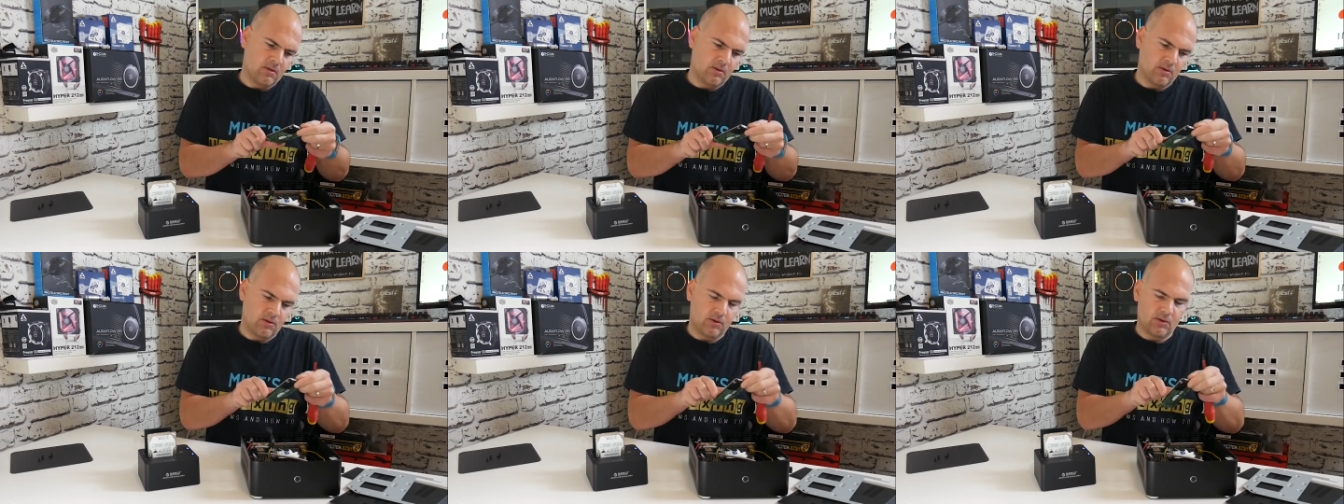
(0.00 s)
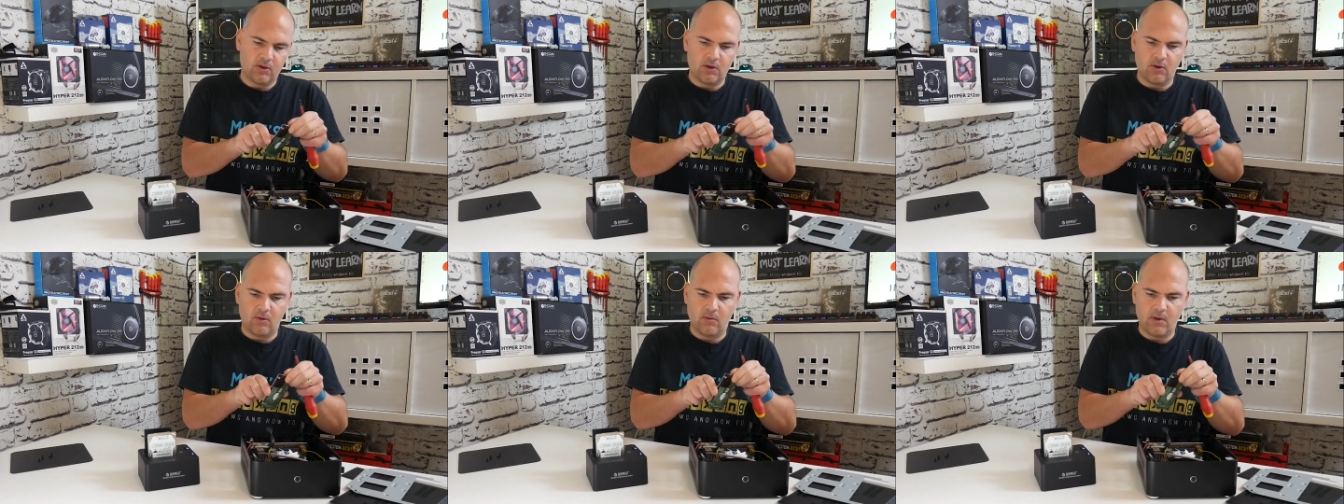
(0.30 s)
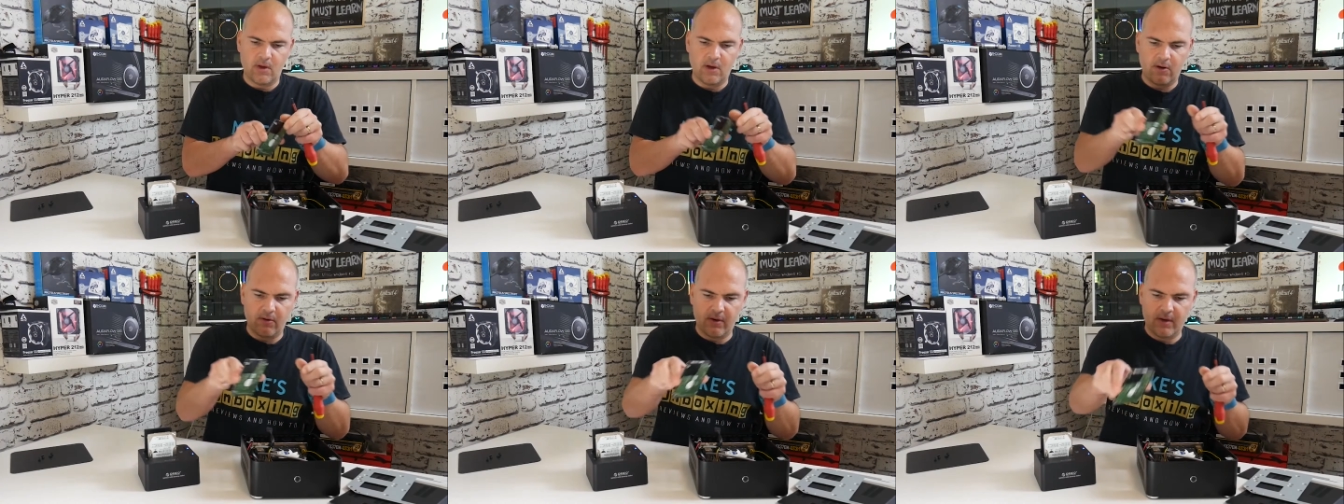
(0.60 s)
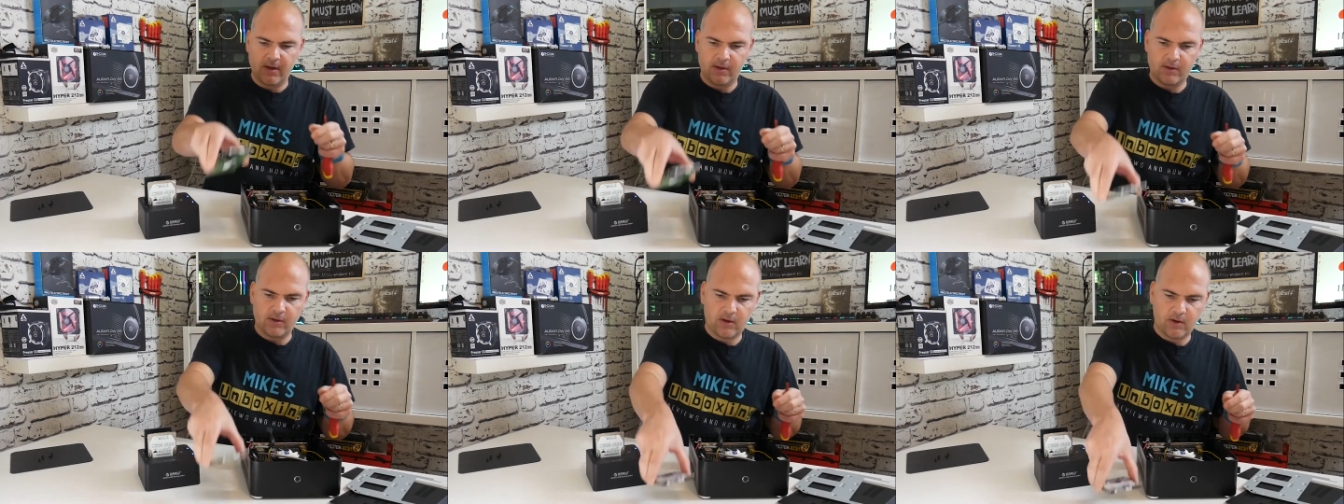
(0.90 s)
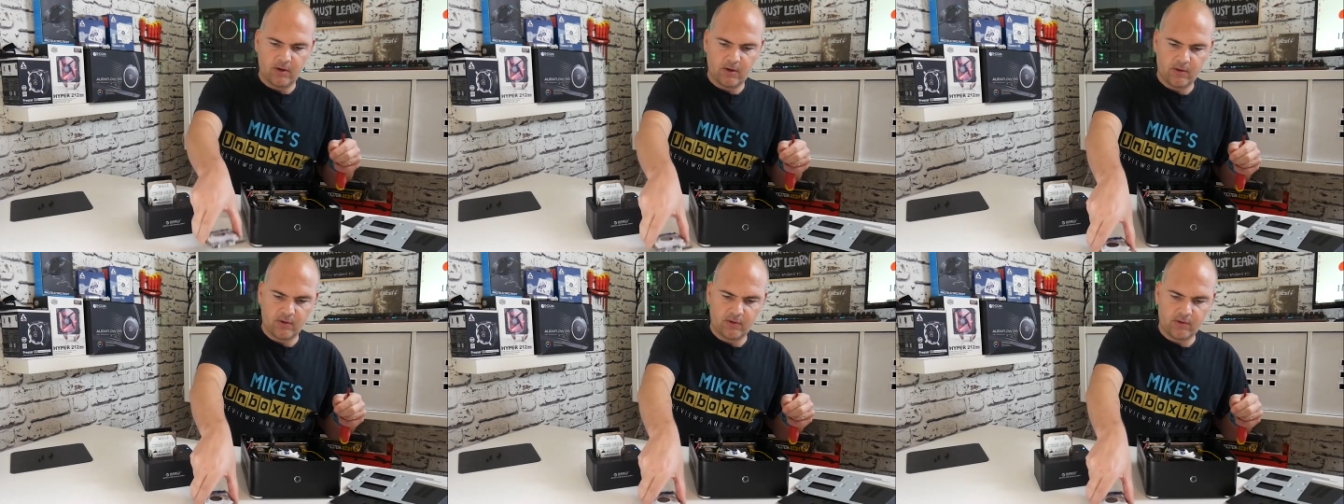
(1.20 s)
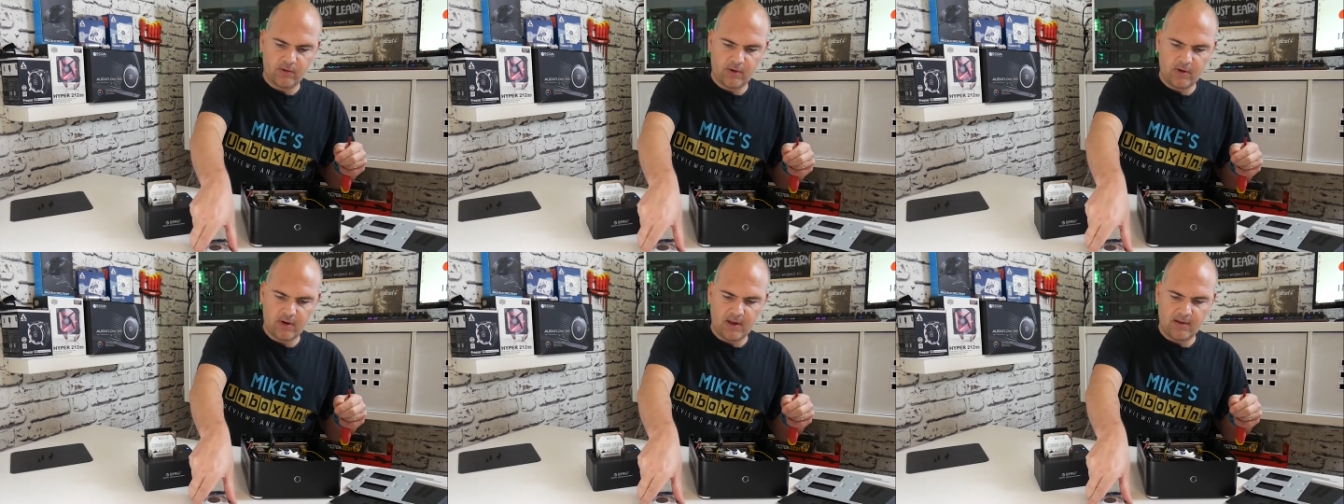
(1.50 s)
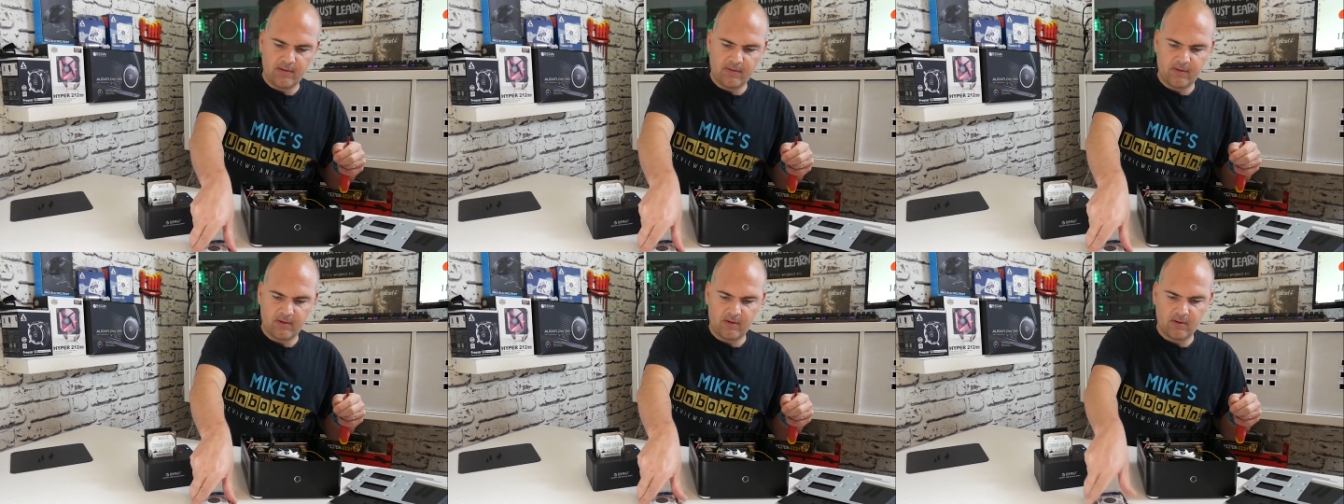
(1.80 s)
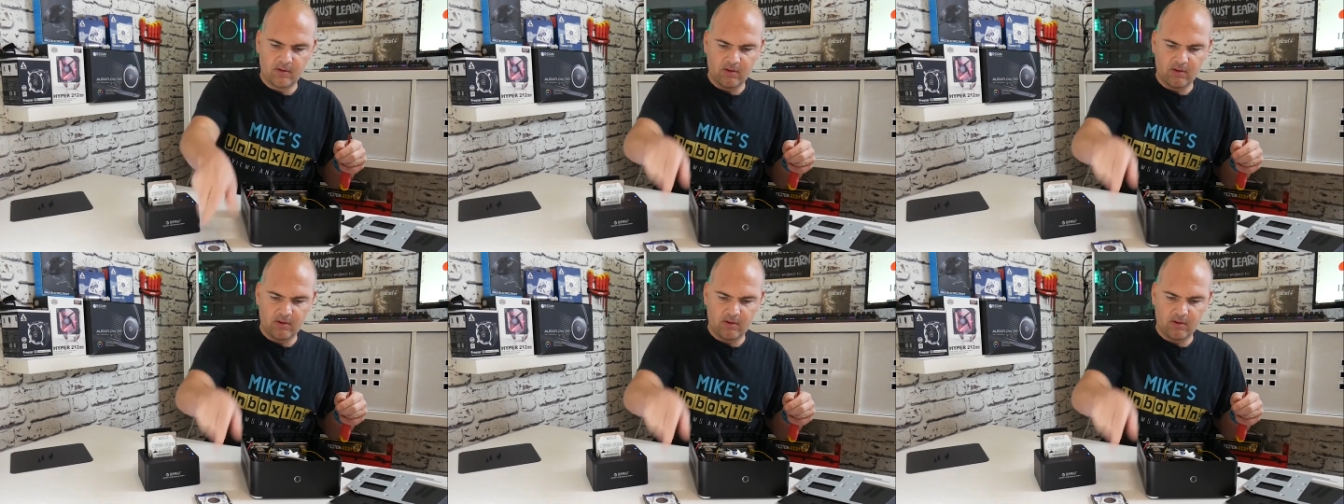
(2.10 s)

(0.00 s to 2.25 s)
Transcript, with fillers: So there is our drive